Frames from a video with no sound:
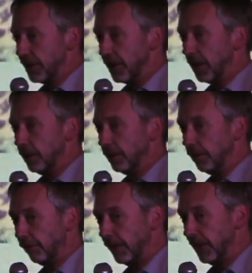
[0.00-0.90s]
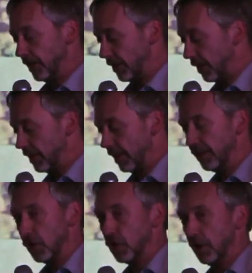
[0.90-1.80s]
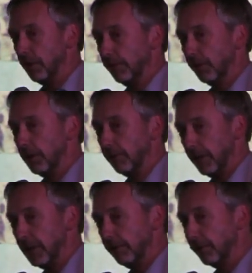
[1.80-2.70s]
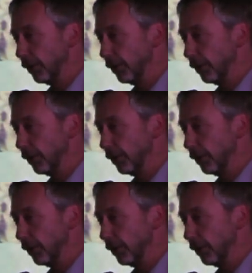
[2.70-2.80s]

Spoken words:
unsteady on your feet, so you tend to shuffle your feet